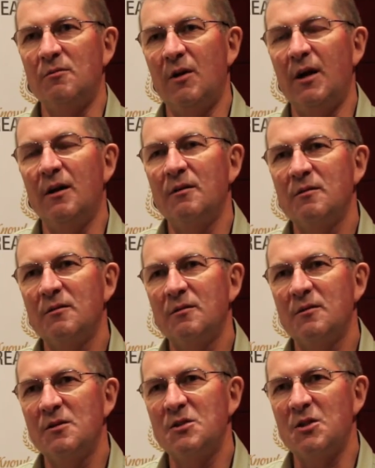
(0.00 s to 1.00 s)
uh,
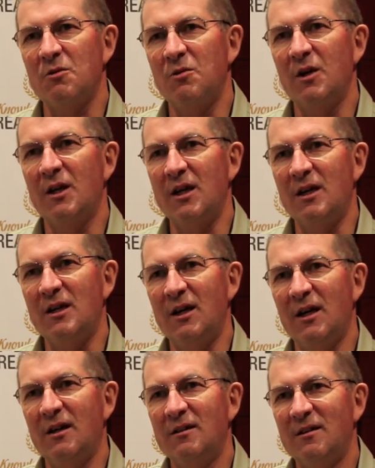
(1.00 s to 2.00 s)
to really
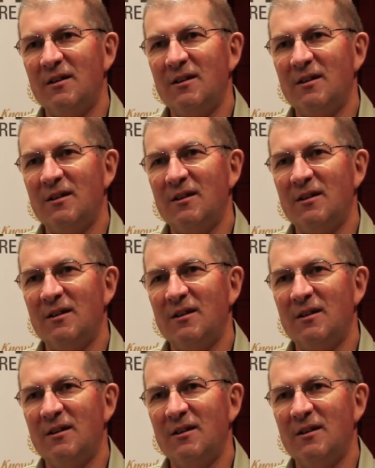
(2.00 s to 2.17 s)
uh,